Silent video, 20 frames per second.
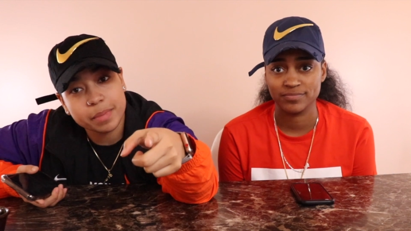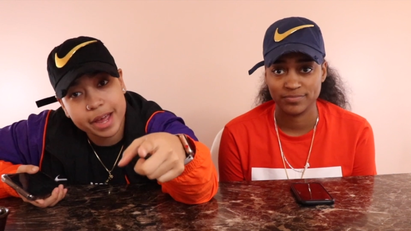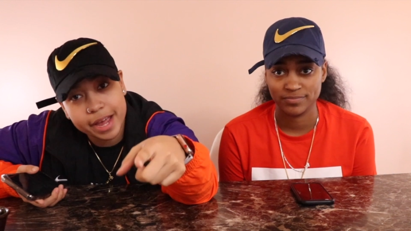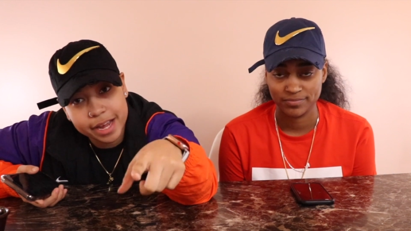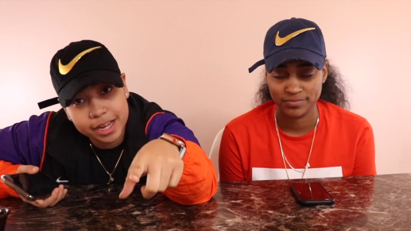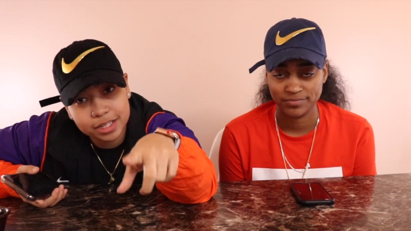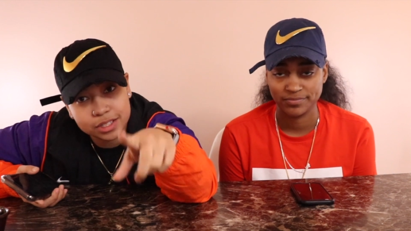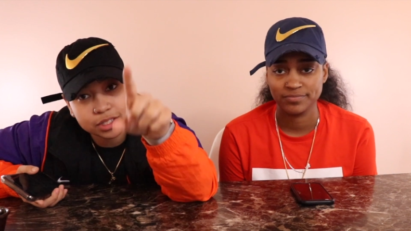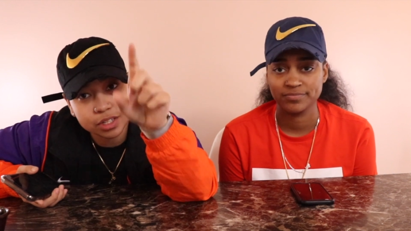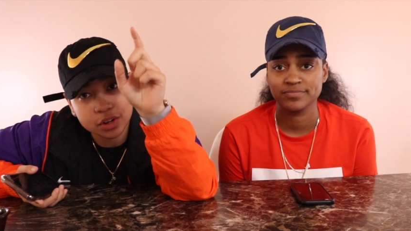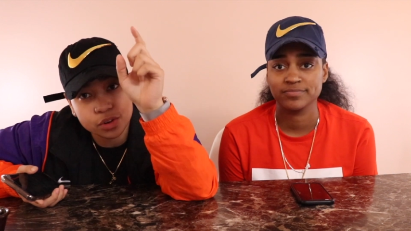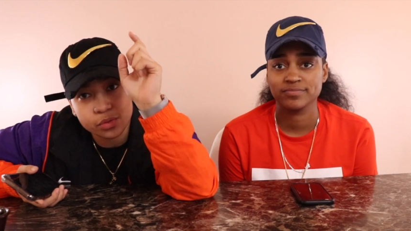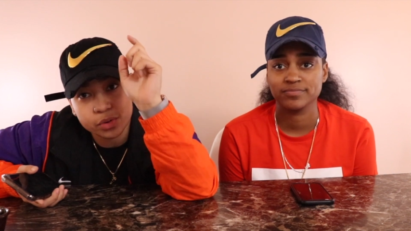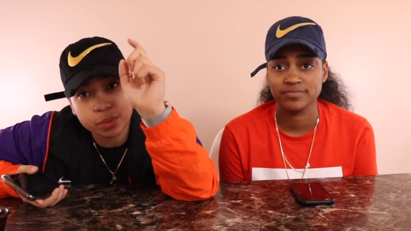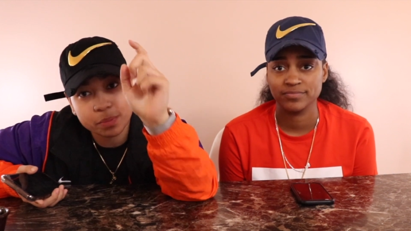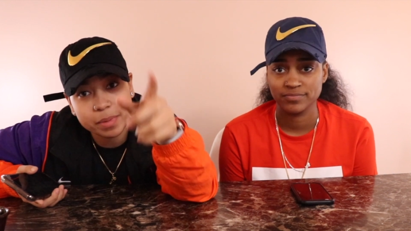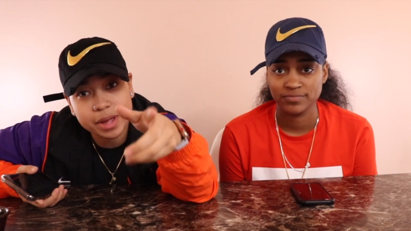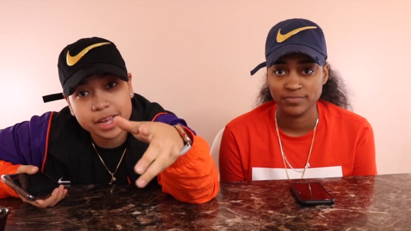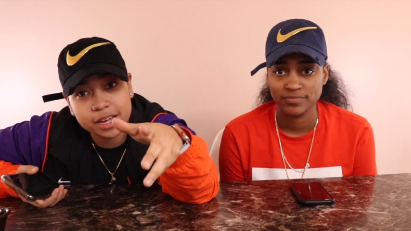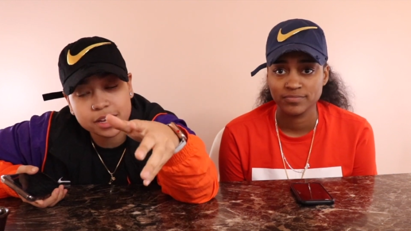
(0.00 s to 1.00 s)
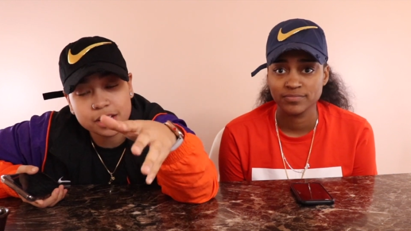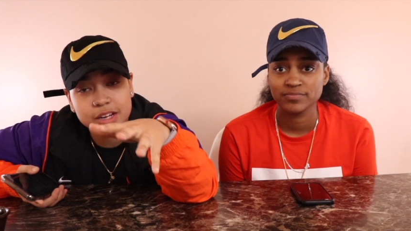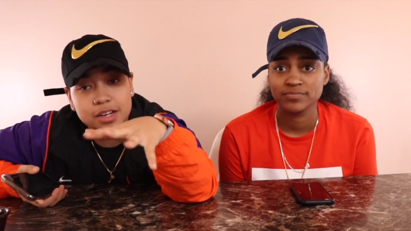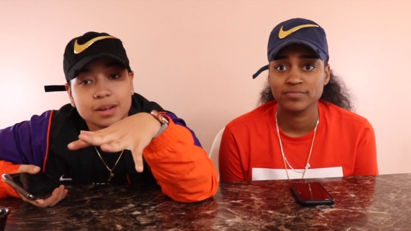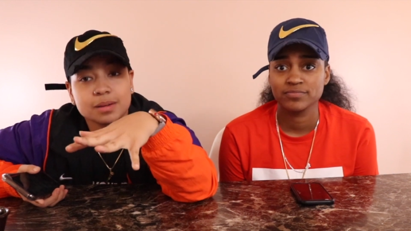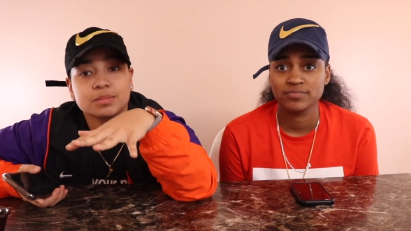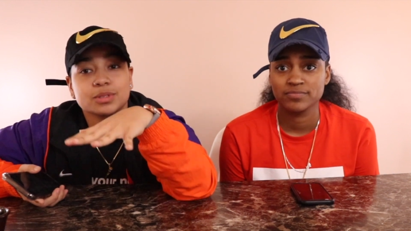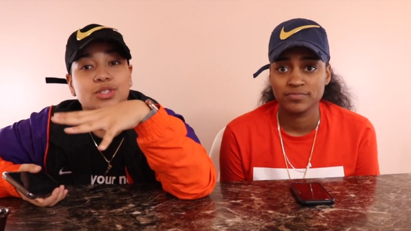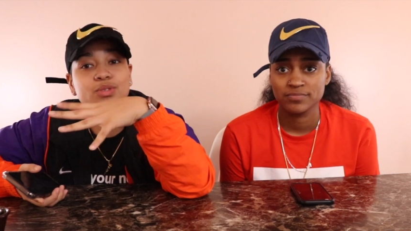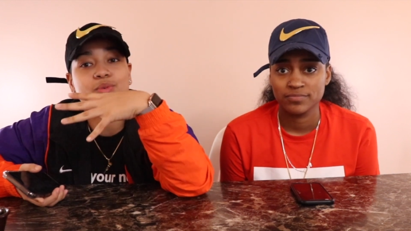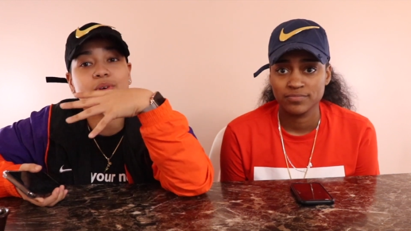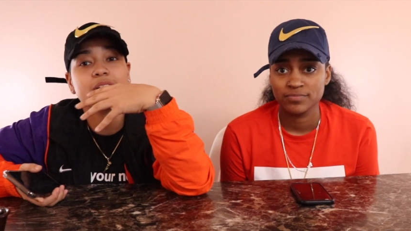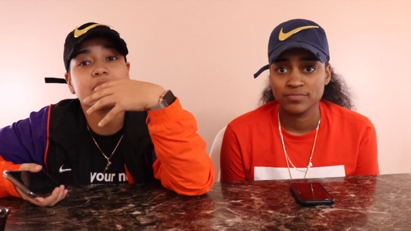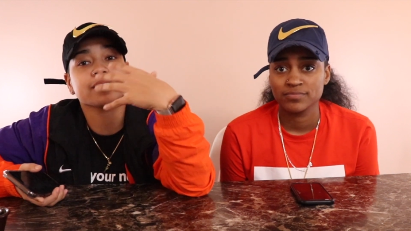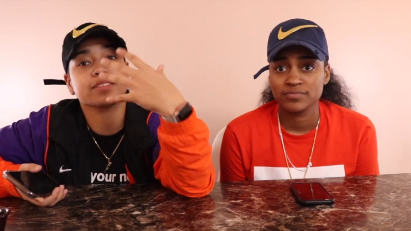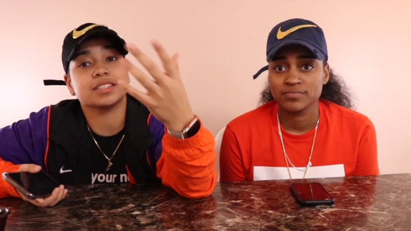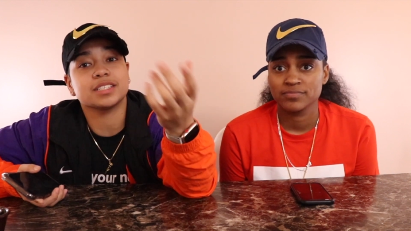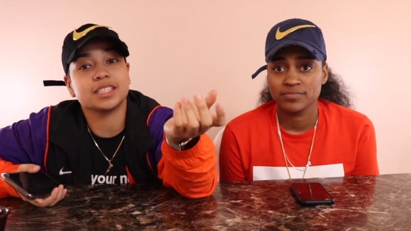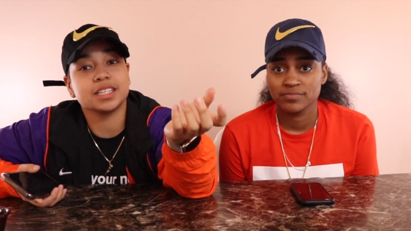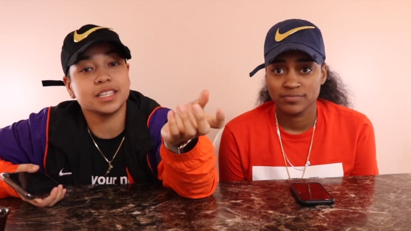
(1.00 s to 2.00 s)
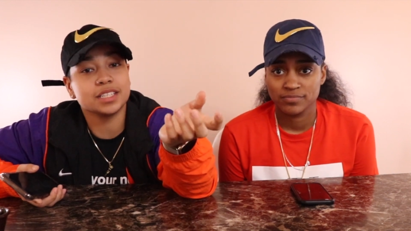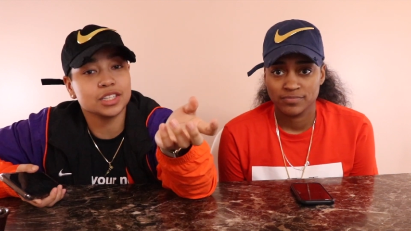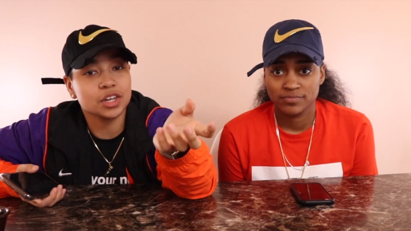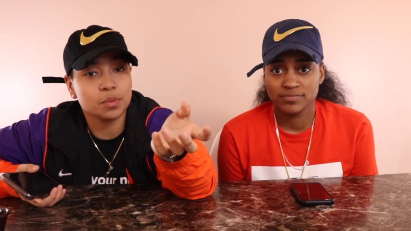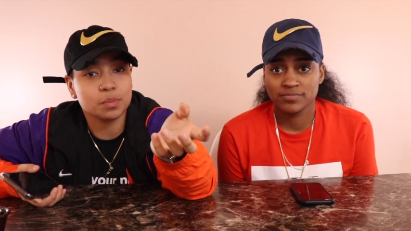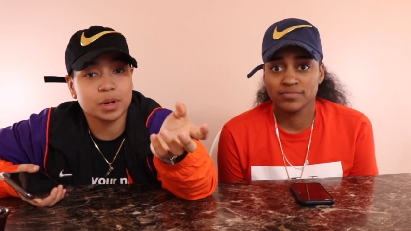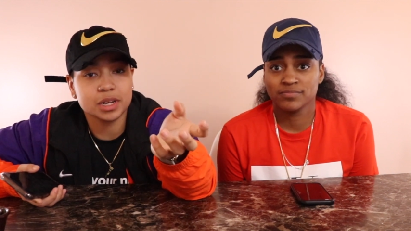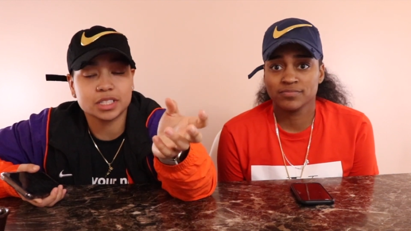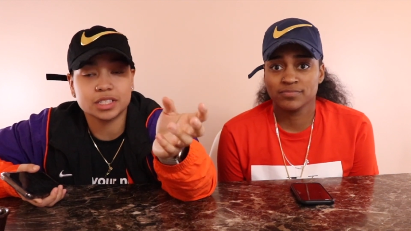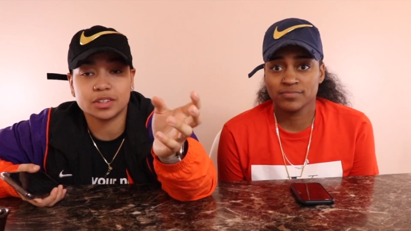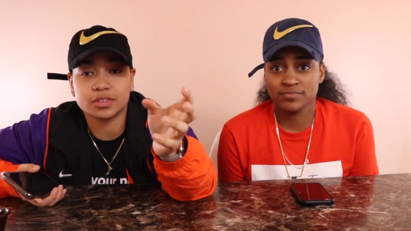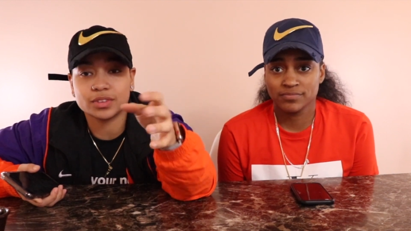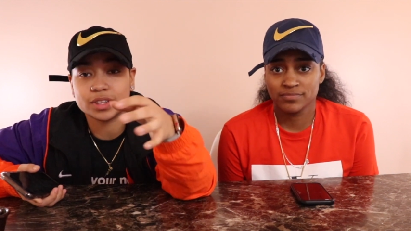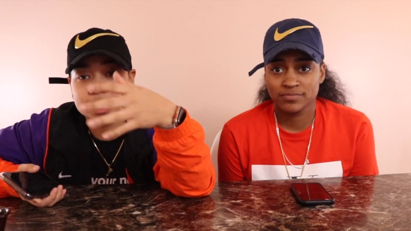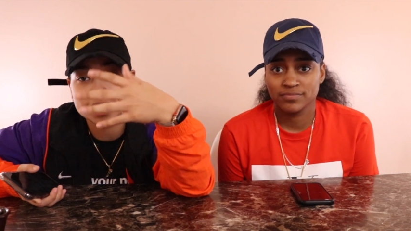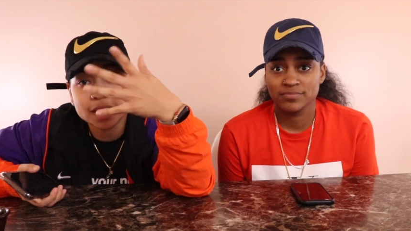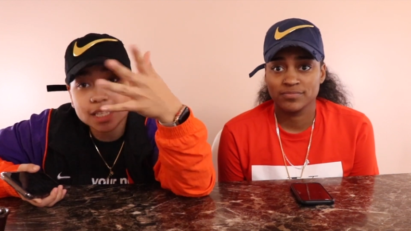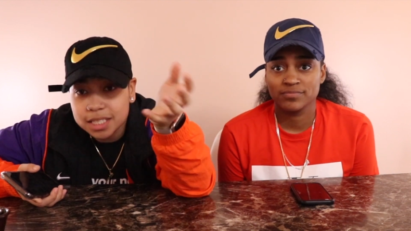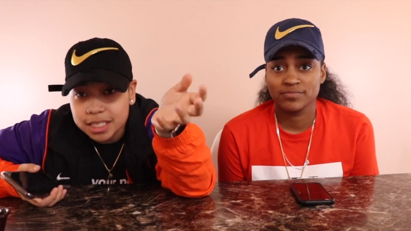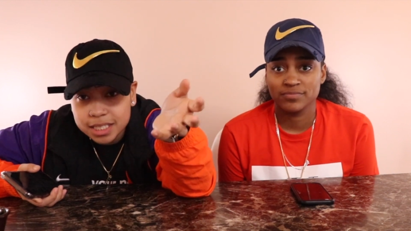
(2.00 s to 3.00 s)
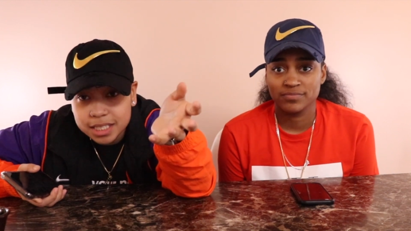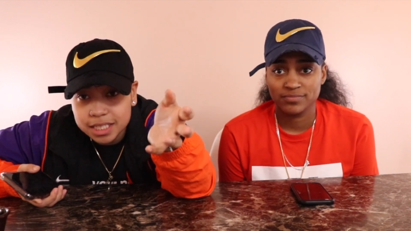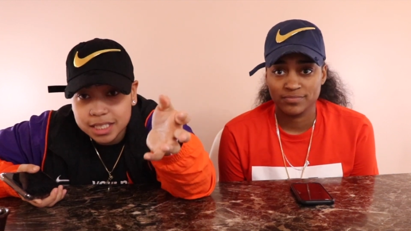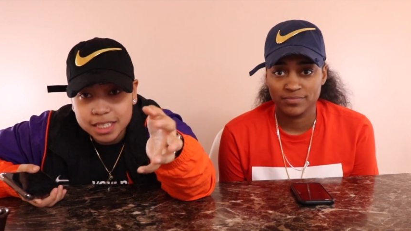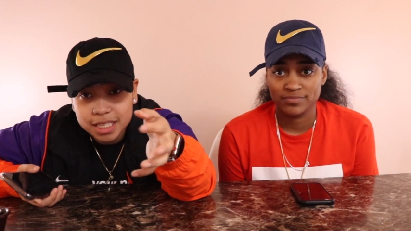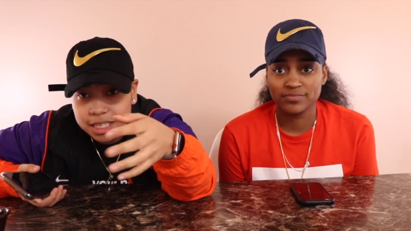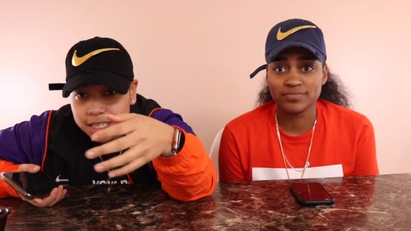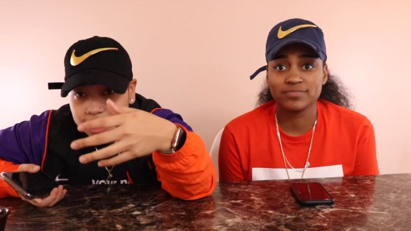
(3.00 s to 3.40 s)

Speaker 1: in May, so when May comes, you won't have to see so much of this.